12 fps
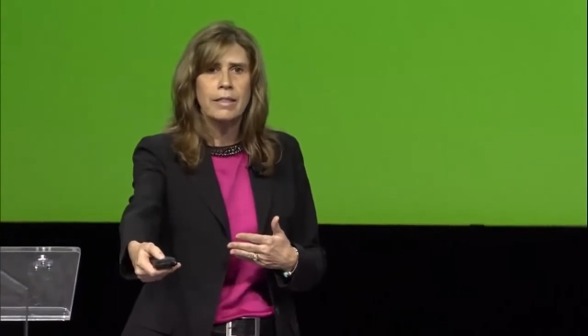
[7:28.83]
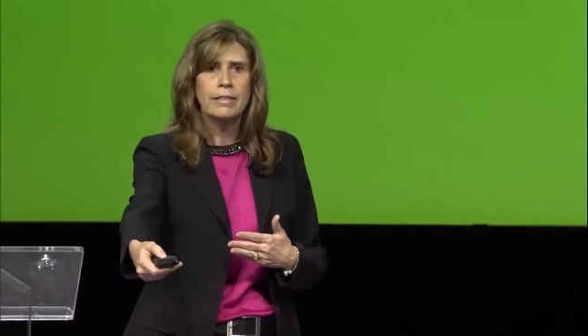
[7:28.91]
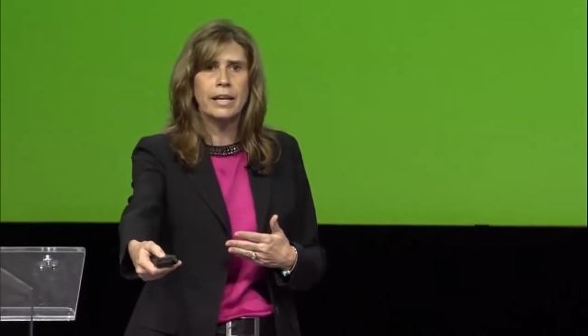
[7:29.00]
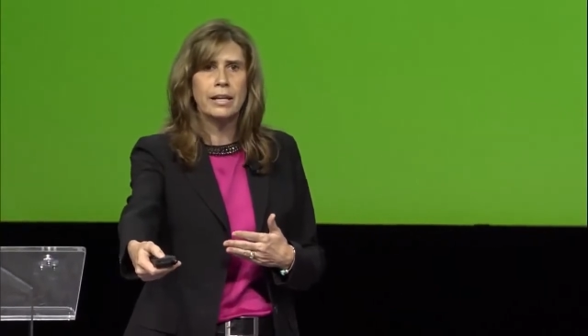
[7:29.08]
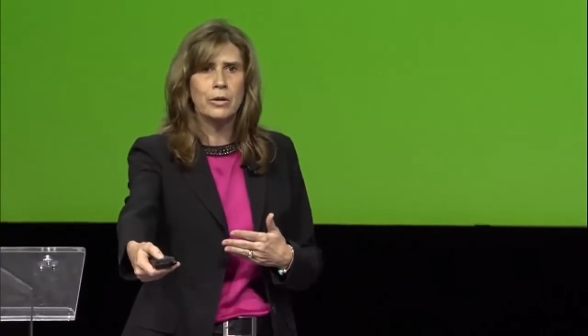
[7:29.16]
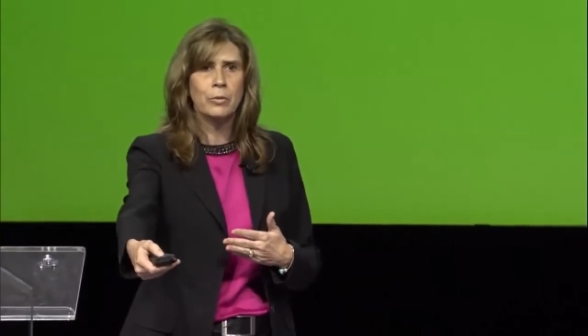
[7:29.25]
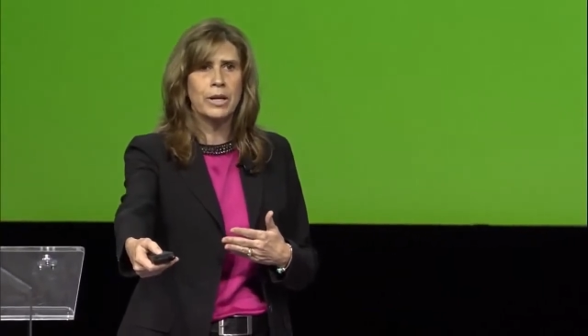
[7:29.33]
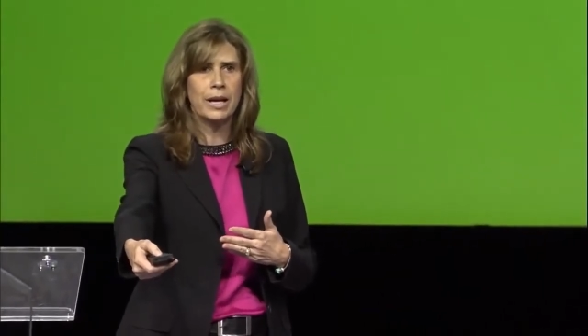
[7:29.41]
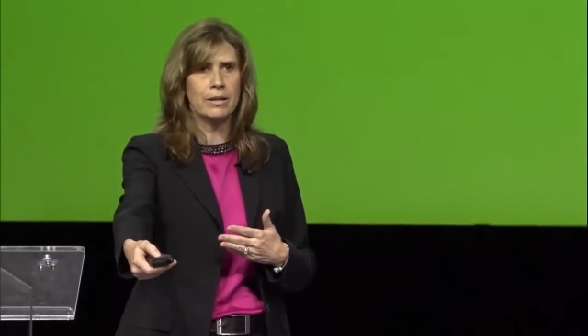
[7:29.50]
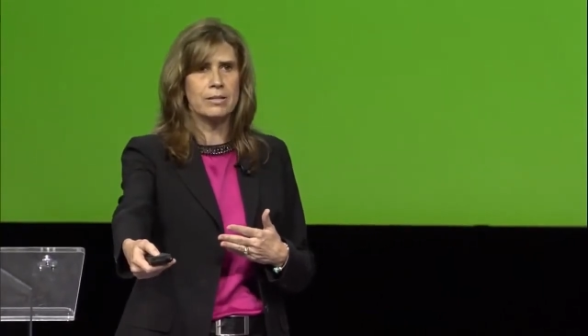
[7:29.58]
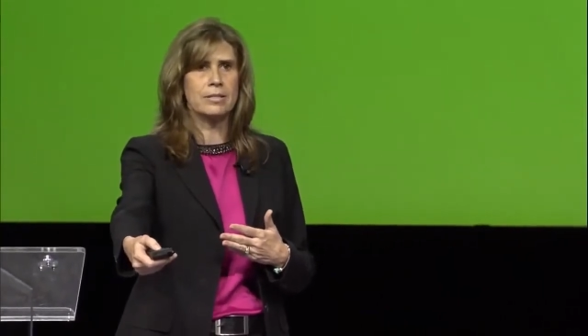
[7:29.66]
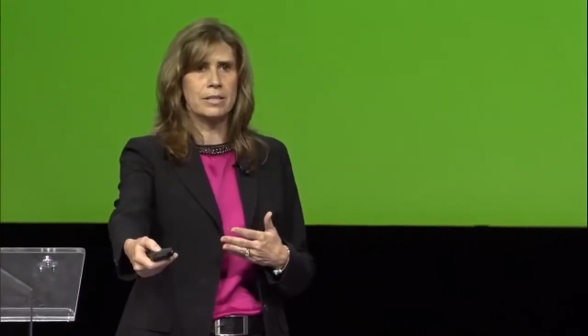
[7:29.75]
than anyone
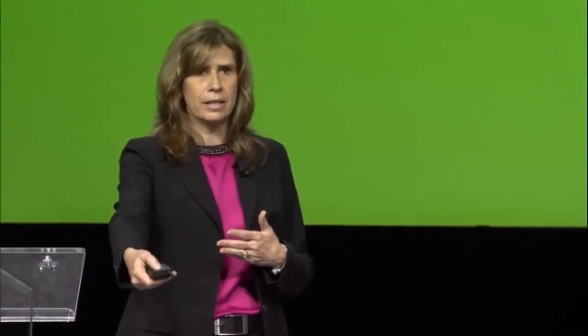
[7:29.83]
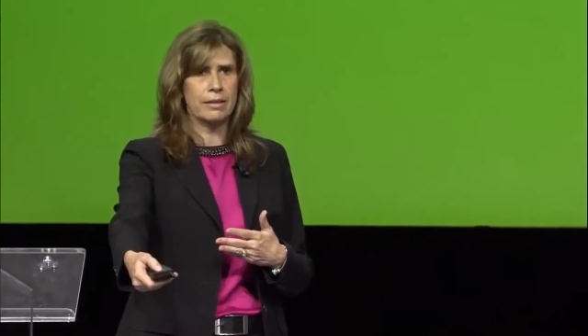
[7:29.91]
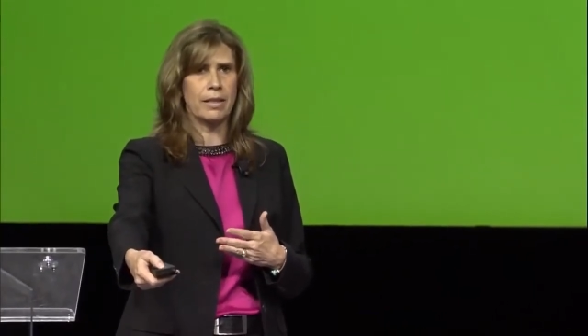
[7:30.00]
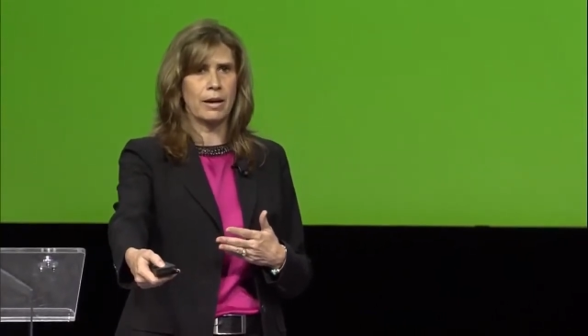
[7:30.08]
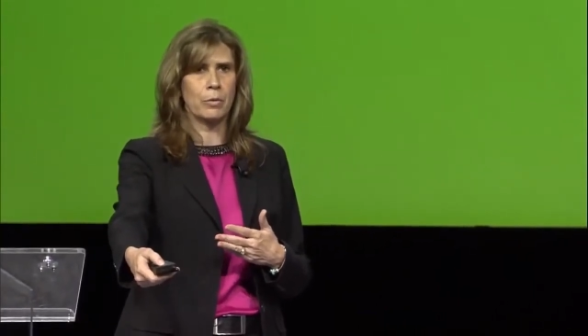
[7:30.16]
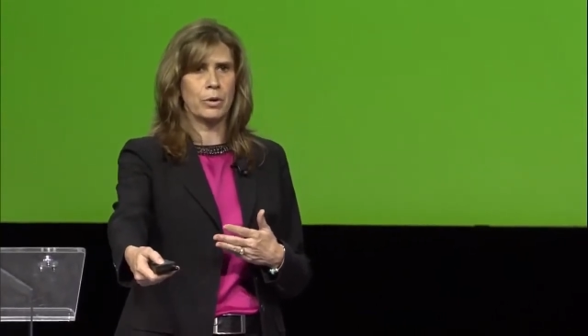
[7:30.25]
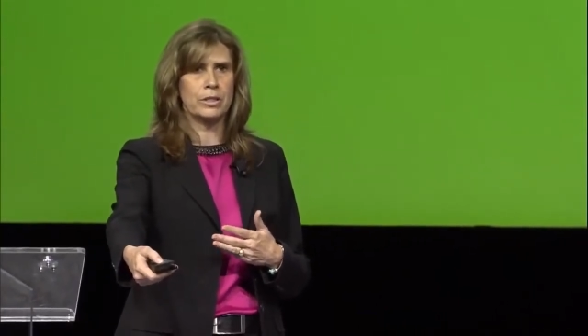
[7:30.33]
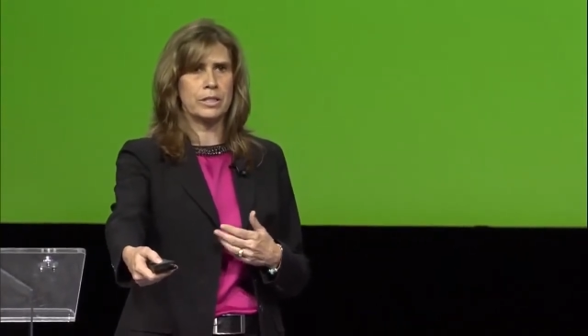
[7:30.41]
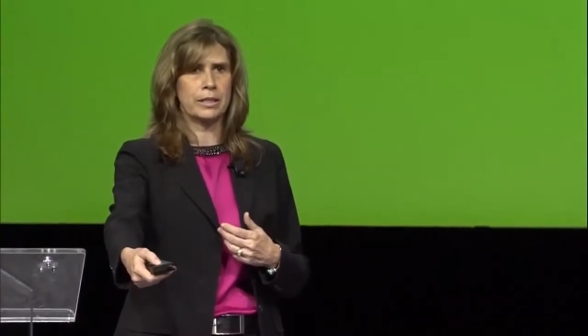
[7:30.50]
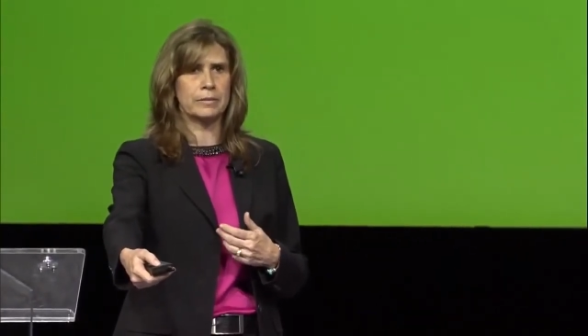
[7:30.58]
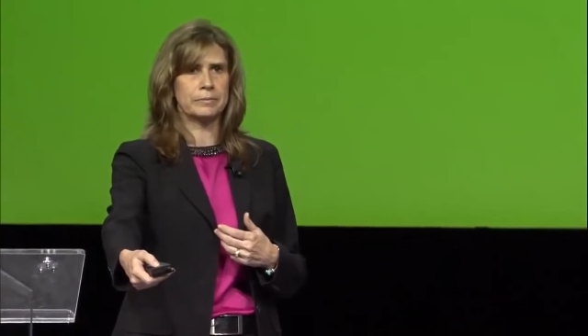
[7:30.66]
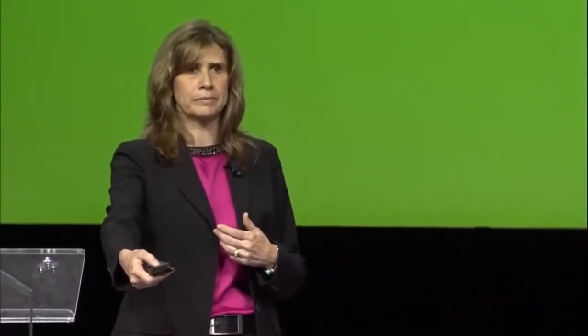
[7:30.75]
else to get that work
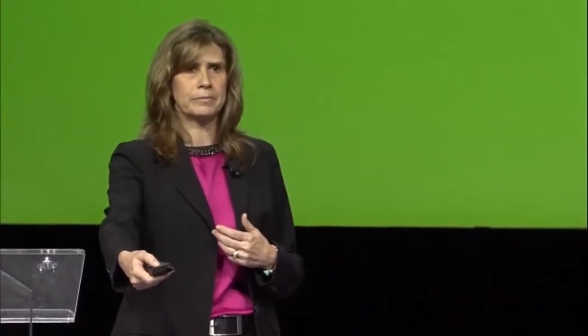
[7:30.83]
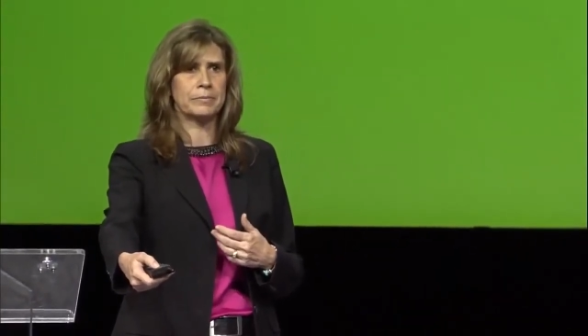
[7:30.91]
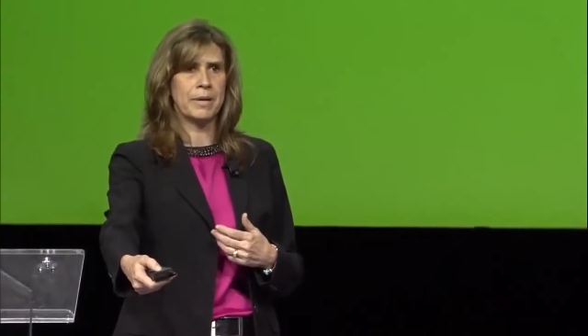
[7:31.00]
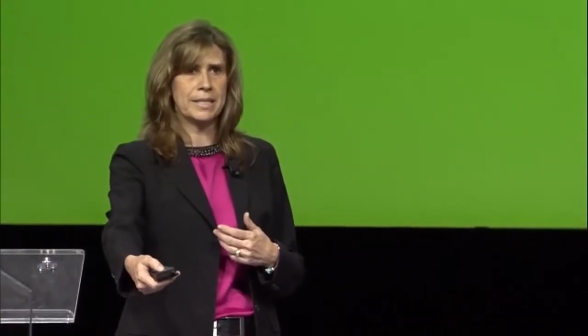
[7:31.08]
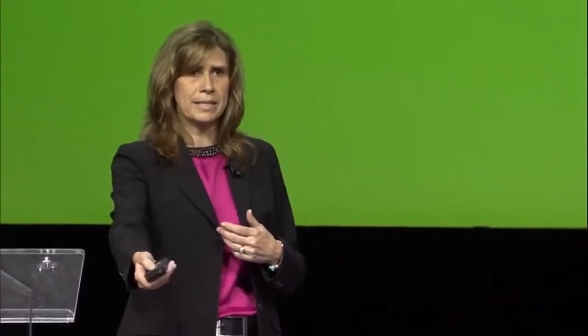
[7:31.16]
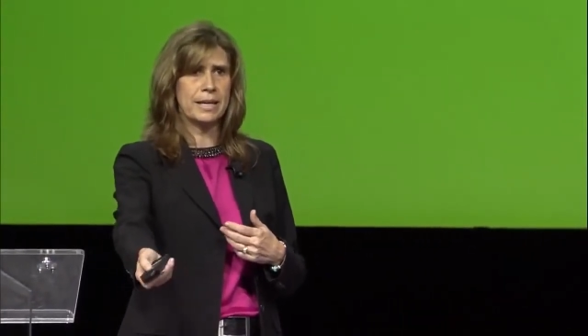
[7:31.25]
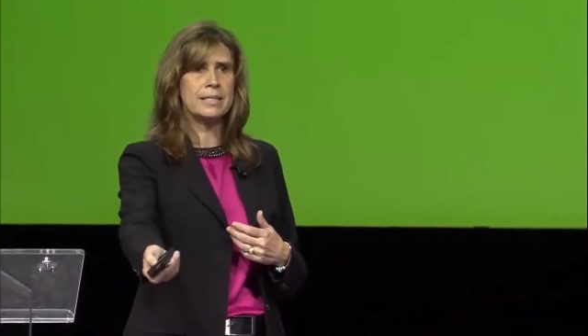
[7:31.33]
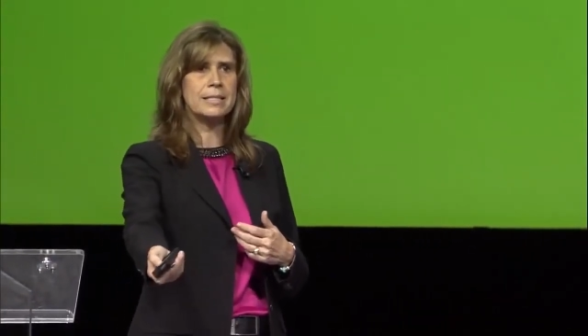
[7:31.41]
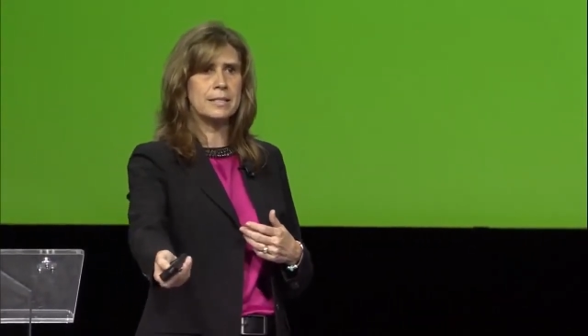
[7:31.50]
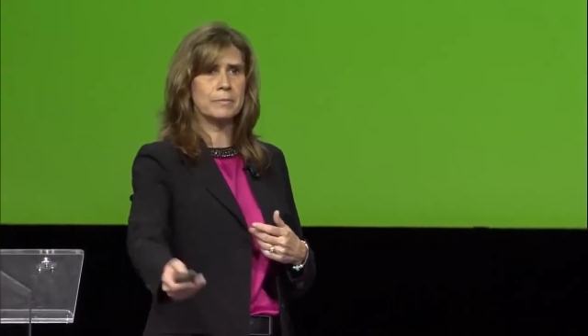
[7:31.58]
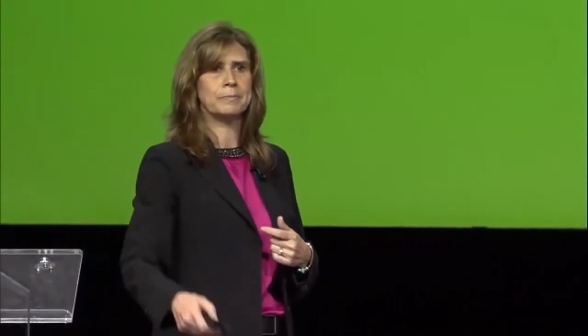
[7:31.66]
done. Make sense?